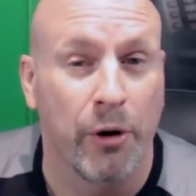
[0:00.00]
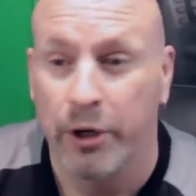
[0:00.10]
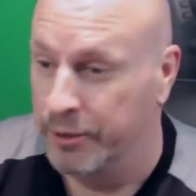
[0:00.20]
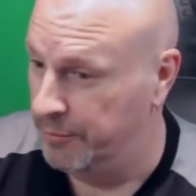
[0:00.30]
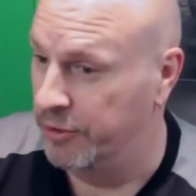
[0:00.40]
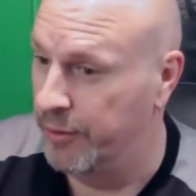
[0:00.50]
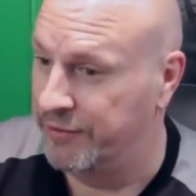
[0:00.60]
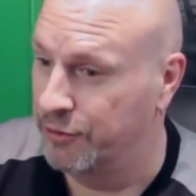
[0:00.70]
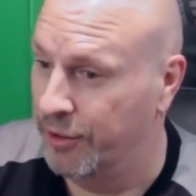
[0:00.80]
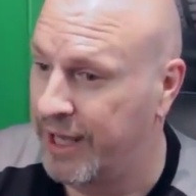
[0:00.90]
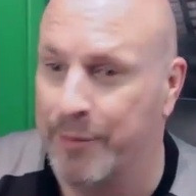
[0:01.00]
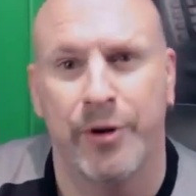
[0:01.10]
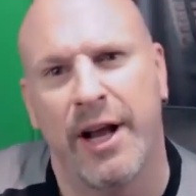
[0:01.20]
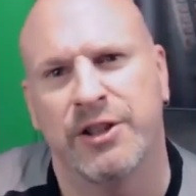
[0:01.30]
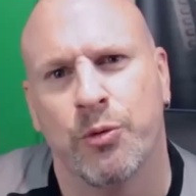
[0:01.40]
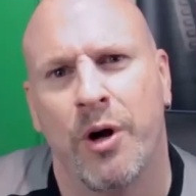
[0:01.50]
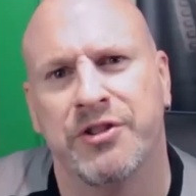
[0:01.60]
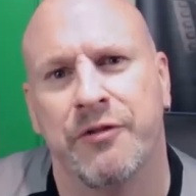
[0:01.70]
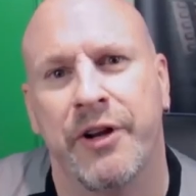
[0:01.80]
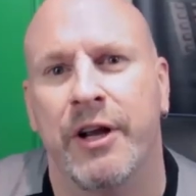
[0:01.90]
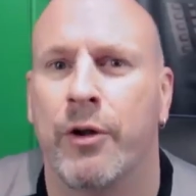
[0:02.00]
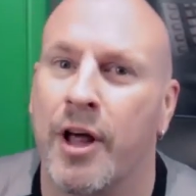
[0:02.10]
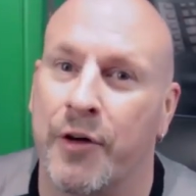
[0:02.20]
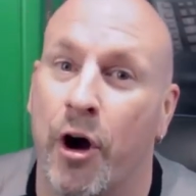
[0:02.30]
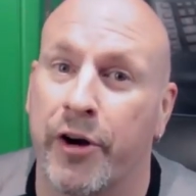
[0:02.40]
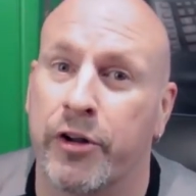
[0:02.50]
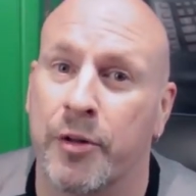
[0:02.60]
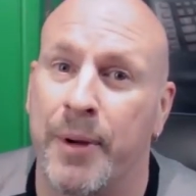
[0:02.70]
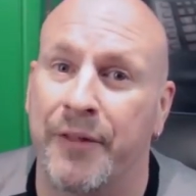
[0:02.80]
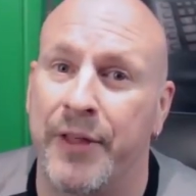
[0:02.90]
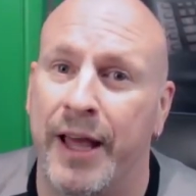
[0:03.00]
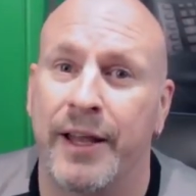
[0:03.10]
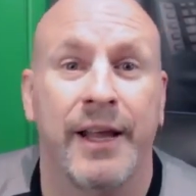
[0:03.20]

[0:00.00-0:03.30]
You know, we have to look at it, we to actually watch the video and I'll have an article about that.